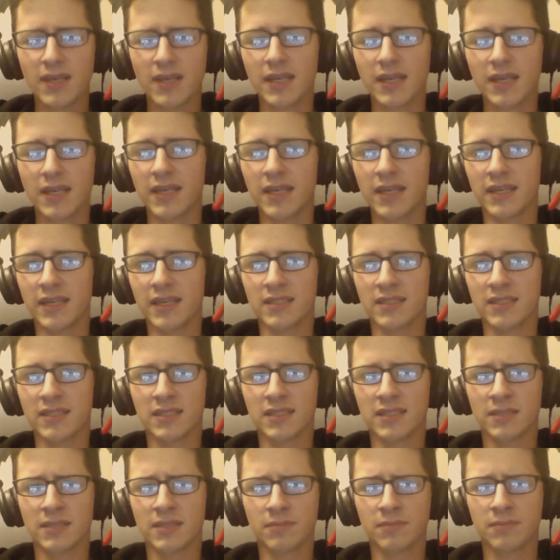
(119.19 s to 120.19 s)
And
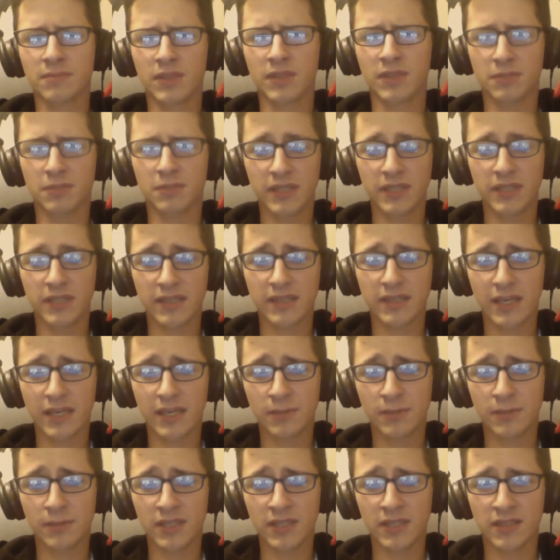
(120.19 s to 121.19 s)
the plan
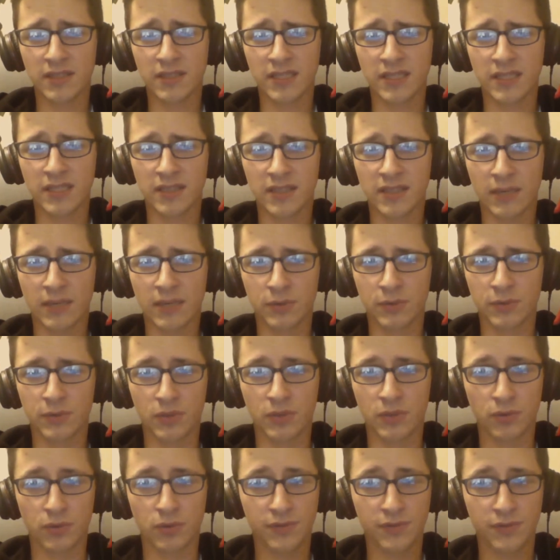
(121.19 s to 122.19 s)
had been that I would
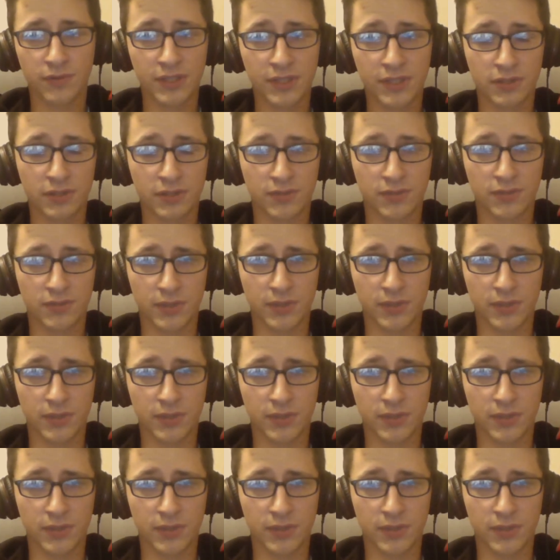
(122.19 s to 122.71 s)
record videos for you